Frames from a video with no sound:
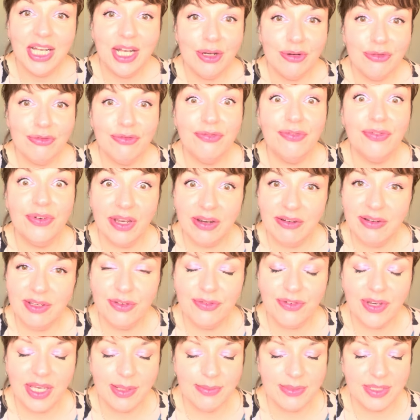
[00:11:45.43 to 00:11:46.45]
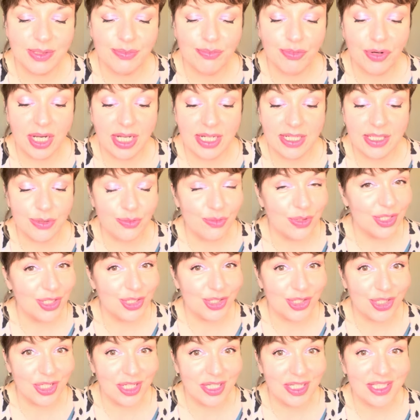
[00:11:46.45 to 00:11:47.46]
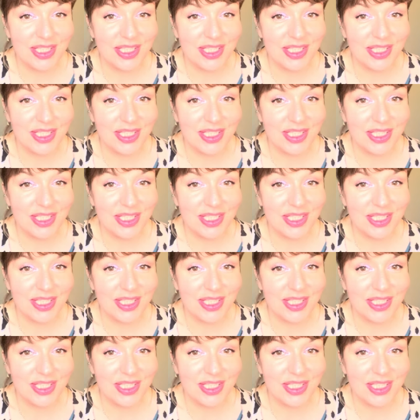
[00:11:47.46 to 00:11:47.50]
very famous brands, which